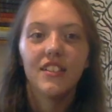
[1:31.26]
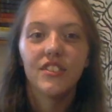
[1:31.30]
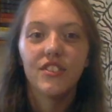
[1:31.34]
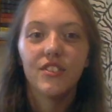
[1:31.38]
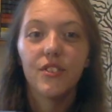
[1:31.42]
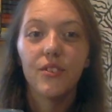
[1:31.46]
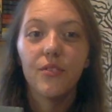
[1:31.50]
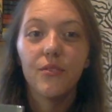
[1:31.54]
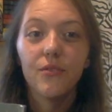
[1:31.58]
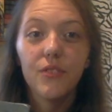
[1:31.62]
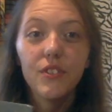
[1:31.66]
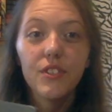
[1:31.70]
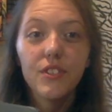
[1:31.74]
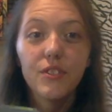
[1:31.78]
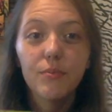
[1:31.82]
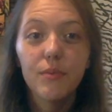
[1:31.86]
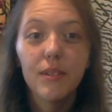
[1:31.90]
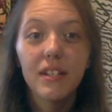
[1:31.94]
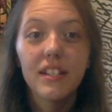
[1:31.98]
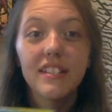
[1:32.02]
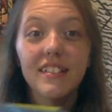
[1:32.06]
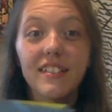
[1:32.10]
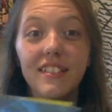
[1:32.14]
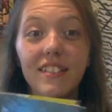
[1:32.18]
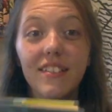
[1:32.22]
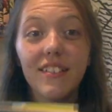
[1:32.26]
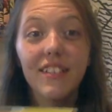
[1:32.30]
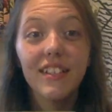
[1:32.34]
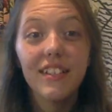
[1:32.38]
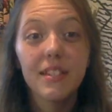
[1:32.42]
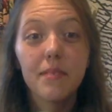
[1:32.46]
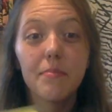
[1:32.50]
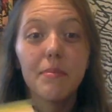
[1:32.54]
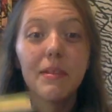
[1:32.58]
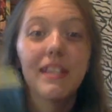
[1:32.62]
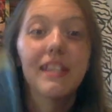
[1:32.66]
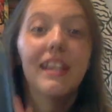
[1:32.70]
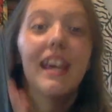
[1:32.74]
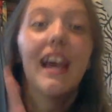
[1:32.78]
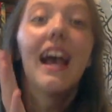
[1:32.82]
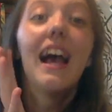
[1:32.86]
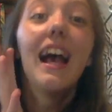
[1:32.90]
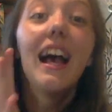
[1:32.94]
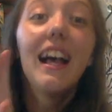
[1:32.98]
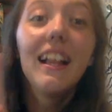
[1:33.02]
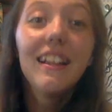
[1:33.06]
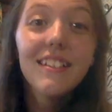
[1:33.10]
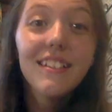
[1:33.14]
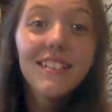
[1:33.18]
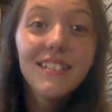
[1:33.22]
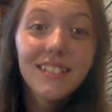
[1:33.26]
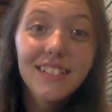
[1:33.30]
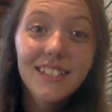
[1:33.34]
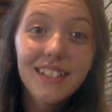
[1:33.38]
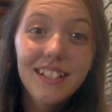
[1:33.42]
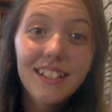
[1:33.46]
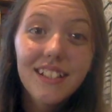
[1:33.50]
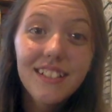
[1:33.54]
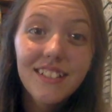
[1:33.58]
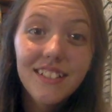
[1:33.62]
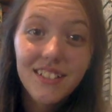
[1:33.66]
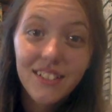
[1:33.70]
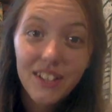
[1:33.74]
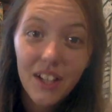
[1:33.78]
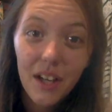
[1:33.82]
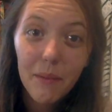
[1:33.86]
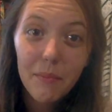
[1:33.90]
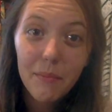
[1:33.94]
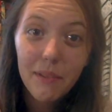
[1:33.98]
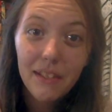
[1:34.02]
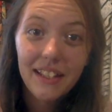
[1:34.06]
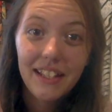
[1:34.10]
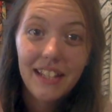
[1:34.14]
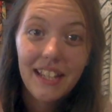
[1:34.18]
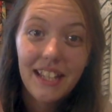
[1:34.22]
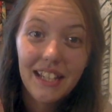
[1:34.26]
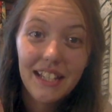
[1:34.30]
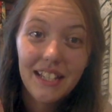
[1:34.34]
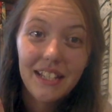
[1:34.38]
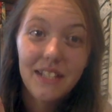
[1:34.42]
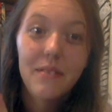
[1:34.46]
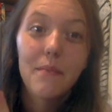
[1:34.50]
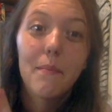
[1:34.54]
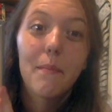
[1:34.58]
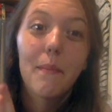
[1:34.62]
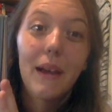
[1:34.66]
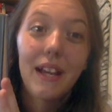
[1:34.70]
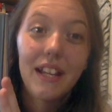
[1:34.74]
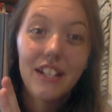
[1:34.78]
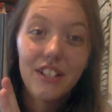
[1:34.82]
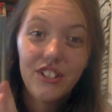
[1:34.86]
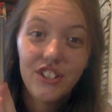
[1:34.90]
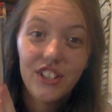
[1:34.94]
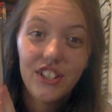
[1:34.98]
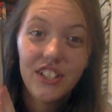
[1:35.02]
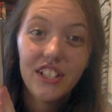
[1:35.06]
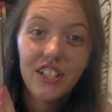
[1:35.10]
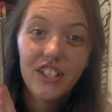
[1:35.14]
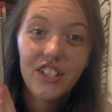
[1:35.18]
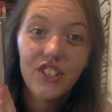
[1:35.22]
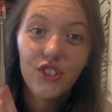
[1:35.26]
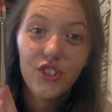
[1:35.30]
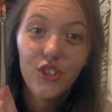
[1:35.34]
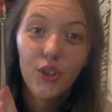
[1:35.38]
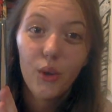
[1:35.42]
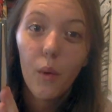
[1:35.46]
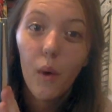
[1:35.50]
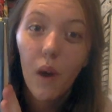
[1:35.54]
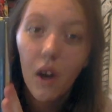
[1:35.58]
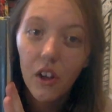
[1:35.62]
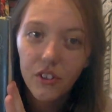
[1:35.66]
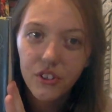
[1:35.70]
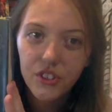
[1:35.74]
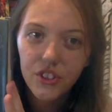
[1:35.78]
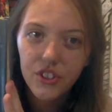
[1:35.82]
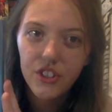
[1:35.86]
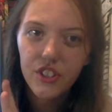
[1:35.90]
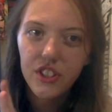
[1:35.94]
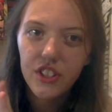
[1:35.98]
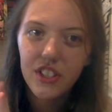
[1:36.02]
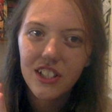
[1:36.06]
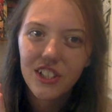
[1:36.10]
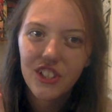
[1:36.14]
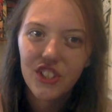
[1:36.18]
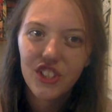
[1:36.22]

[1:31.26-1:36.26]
So the first one is going to be Alice in Zombieland by Gina Showalter.